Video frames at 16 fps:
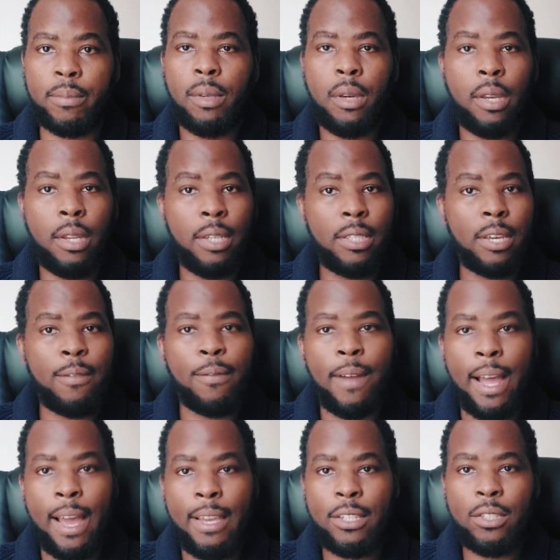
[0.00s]
It is
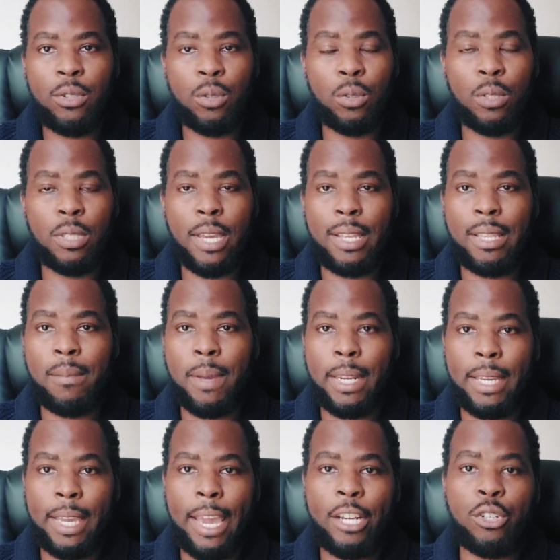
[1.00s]
advised not to take the
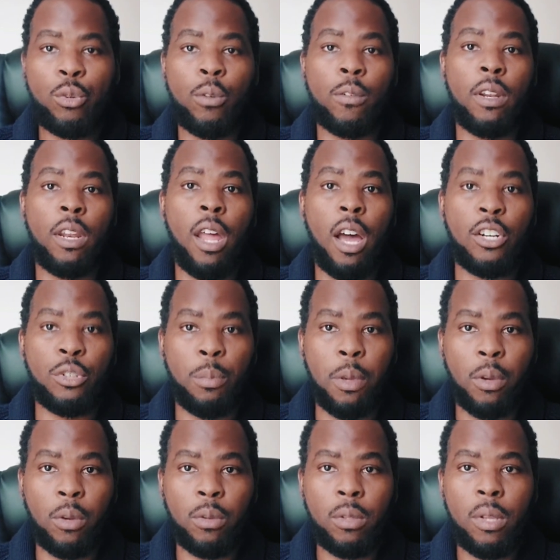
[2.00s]
medication with a large
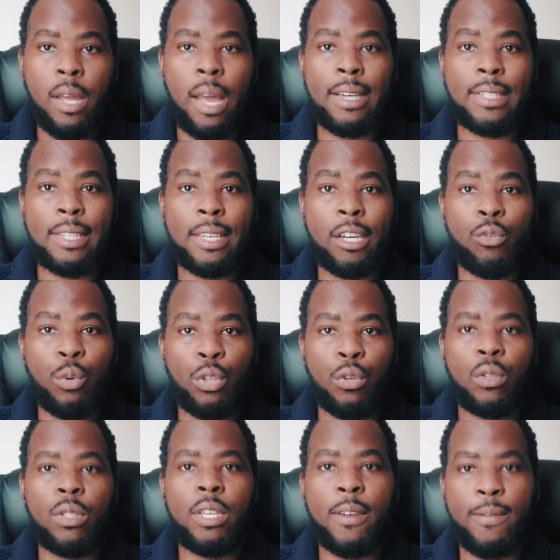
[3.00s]
meal as they can
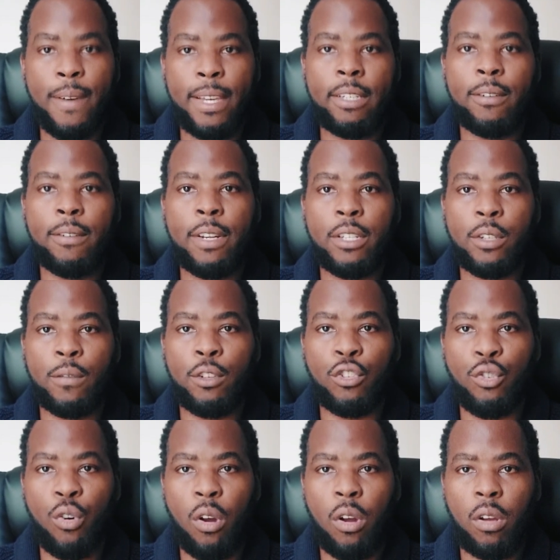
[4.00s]
reduce the effectiveness of the
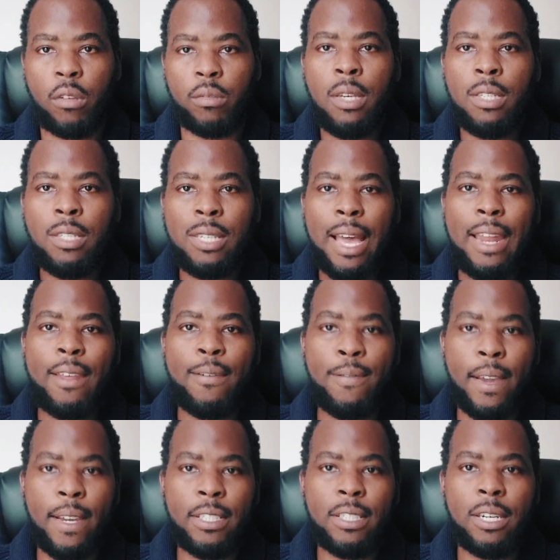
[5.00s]
drug. Side
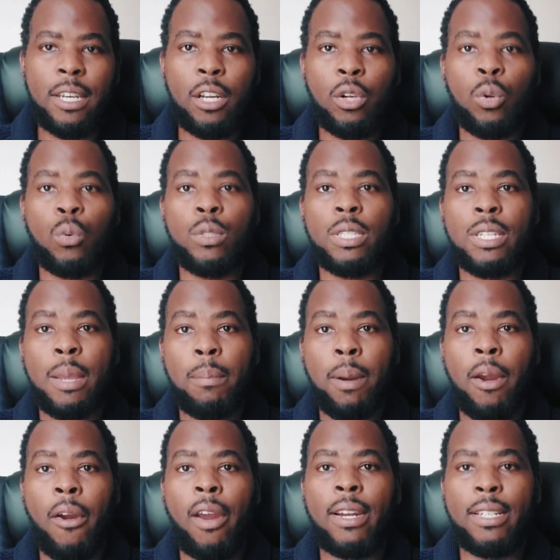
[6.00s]
effects can include sleep
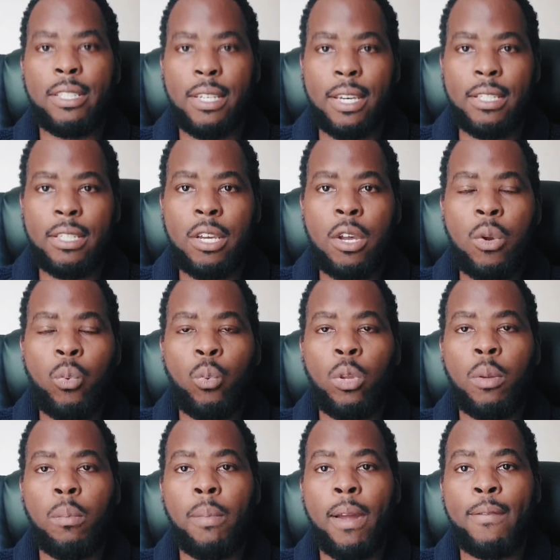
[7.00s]
paralysis, where
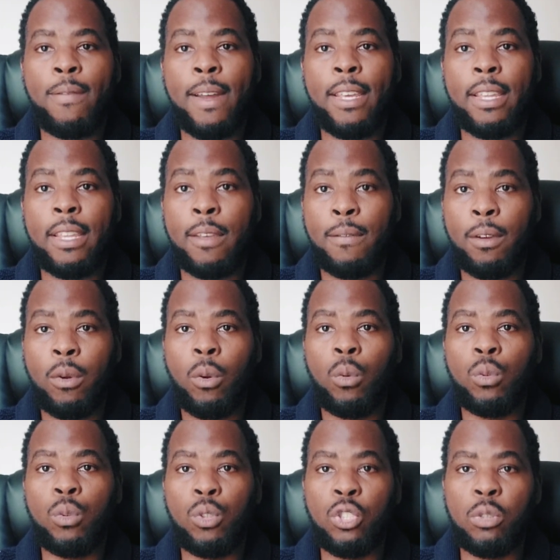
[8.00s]
you might find it
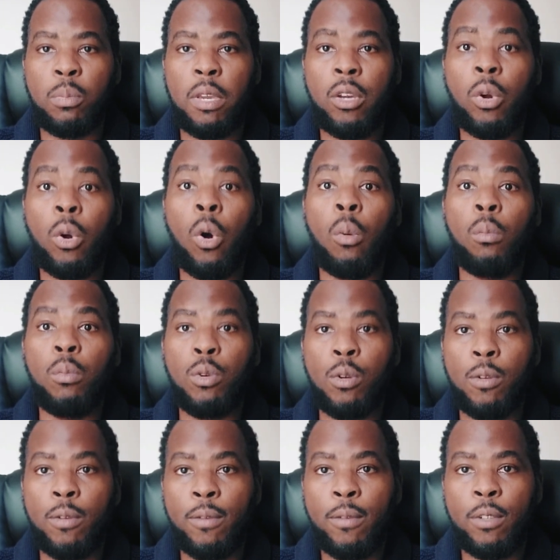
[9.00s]
difficult to speak or
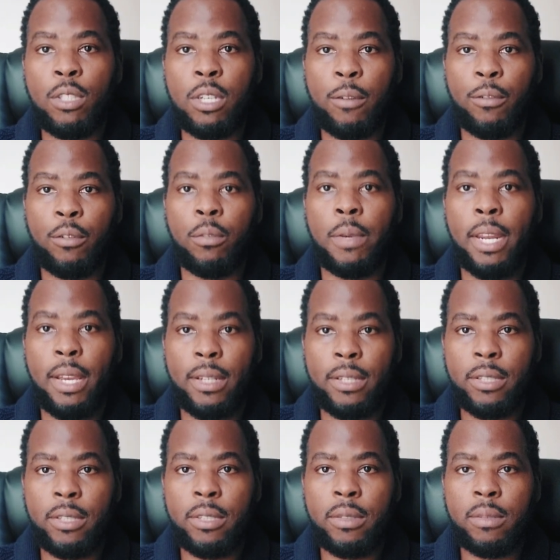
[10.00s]
move for several
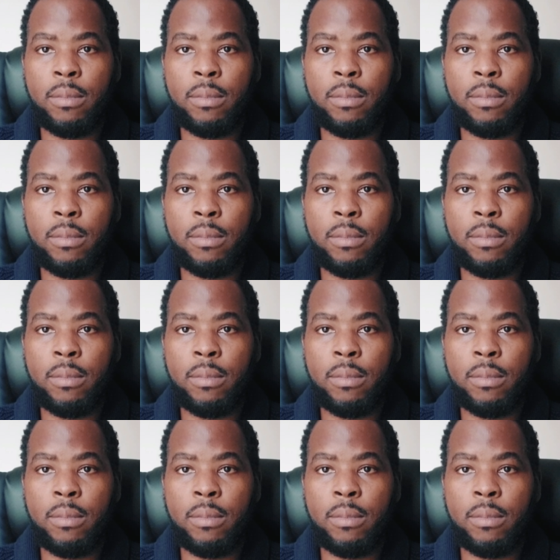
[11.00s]
minutes,